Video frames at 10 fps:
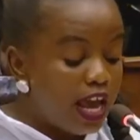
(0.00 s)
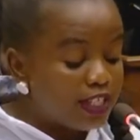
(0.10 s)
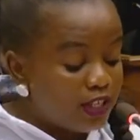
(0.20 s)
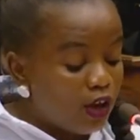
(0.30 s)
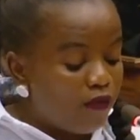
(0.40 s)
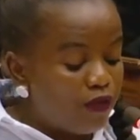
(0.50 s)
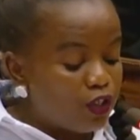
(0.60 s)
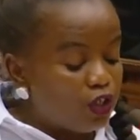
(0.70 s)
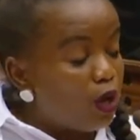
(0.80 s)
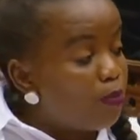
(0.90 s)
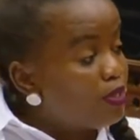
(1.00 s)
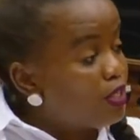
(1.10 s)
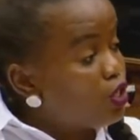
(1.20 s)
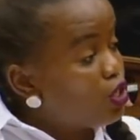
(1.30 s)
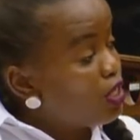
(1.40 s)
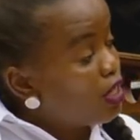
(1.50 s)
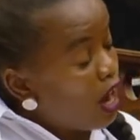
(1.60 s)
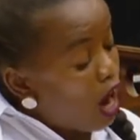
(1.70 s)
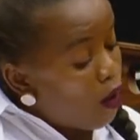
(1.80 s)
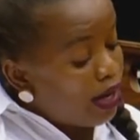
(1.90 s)
As the official opposition,
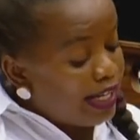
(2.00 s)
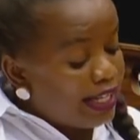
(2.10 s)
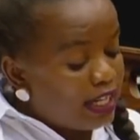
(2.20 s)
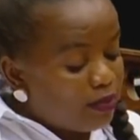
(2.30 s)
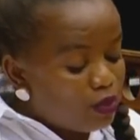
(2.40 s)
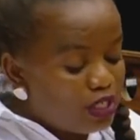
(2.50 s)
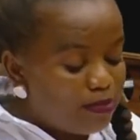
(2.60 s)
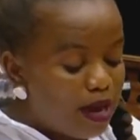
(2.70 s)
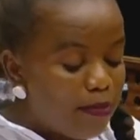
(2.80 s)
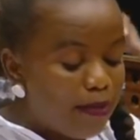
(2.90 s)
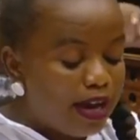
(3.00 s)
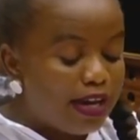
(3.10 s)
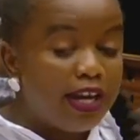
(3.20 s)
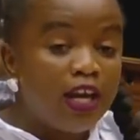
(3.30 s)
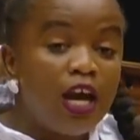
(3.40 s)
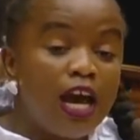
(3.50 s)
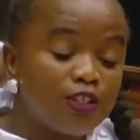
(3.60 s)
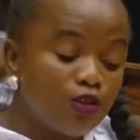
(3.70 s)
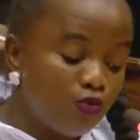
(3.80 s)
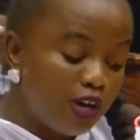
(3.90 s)
our leader, Mmusi Maimane,
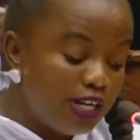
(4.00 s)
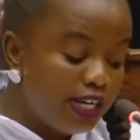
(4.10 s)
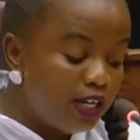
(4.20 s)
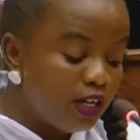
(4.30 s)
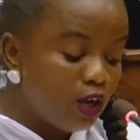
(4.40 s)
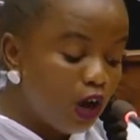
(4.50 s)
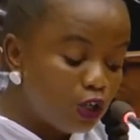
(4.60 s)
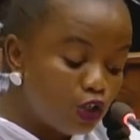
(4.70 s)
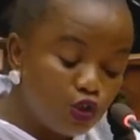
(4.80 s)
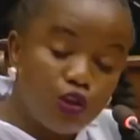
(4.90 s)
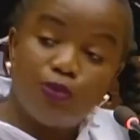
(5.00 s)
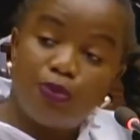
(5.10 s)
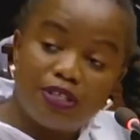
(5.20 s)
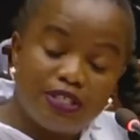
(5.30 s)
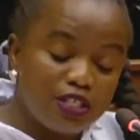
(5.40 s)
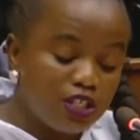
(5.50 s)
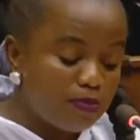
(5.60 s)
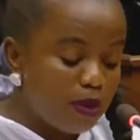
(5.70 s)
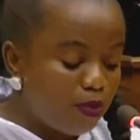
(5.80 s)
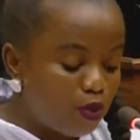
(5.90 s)
has already assured President
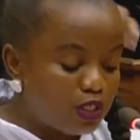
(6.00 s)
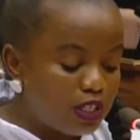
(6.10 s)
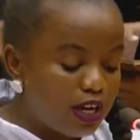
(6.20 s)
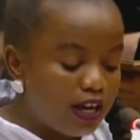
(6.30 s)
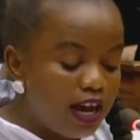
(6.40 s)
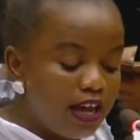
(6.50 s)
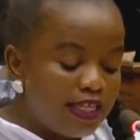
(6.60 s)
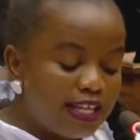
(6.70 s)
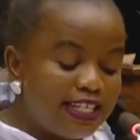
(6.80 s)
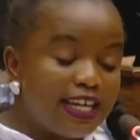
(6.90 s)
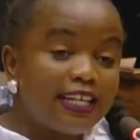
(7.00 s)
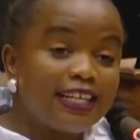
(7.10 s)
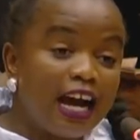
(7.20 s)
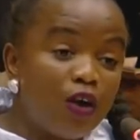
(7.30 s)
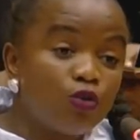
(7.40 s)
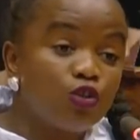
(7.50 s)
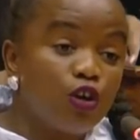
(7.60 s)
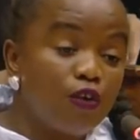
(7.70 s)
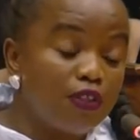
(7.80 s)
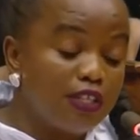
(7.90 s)
Ramaphosa that he can count
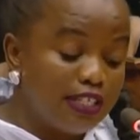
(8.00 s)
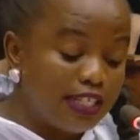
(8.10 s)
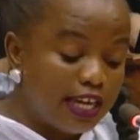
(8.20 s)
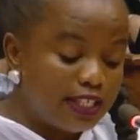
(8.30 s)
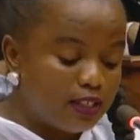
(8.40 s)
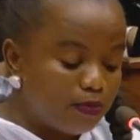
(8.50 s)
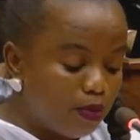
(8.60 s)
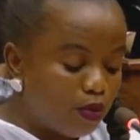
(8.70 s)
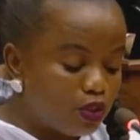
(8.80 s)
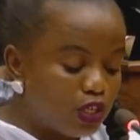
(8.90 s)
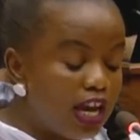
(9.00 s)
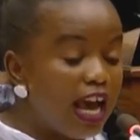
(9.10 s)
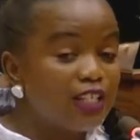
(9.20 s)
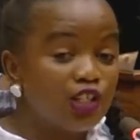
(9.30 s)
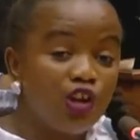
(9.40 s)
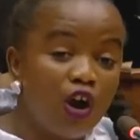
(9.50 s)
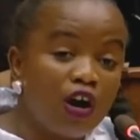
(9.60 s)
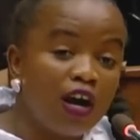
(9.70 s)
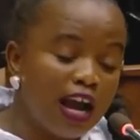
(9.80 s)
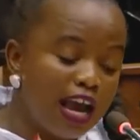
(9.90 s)
on the DA's support as
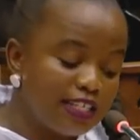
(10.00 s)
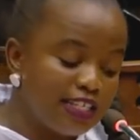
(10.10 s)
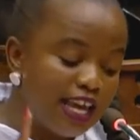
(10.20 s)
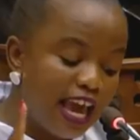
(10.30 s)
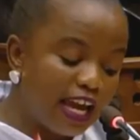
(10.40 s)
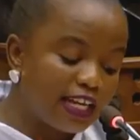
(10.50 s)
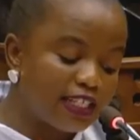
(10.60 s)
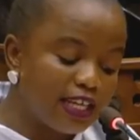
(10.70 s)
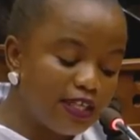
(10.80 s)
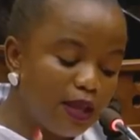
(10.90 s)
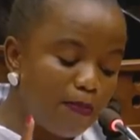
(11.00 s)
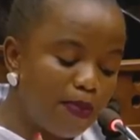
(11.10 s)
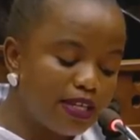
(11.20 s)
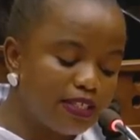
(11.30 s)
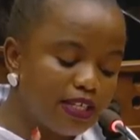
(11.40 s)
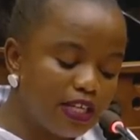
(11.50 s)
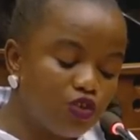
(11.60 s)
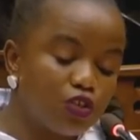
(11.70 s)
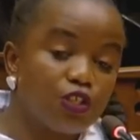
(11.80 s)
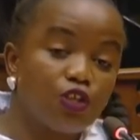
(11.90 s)
long as he acts in the best
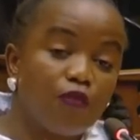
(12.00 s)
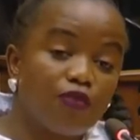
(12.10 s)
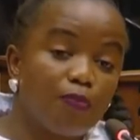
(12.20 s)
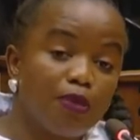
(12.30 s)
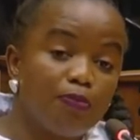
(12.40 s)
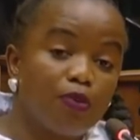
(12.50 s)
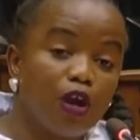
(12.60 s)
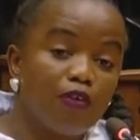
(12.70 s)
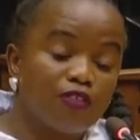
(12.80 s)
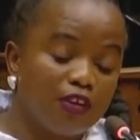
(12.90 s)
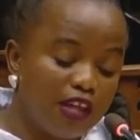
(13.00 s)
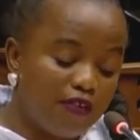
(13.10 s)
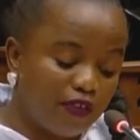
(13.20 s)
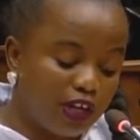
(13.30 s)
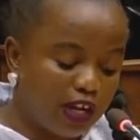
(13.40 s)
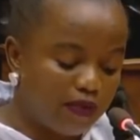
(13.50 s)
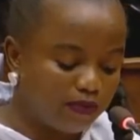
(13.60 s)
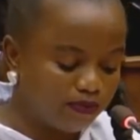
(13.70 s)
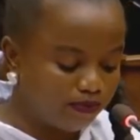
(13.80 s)
interest of the people of South Africa.